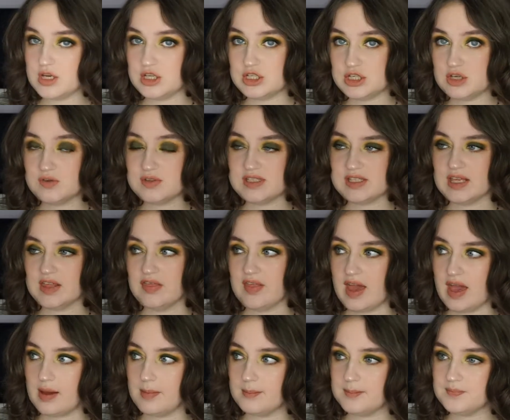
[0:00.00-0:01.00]
using
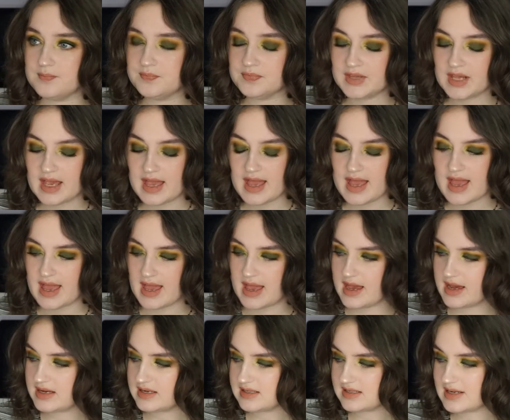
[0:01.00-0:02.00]
them,
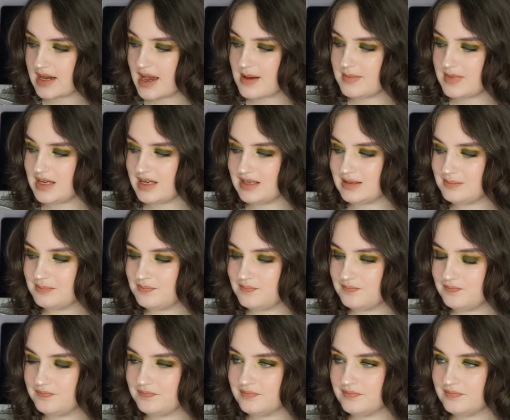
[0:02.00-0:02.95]
and I mean,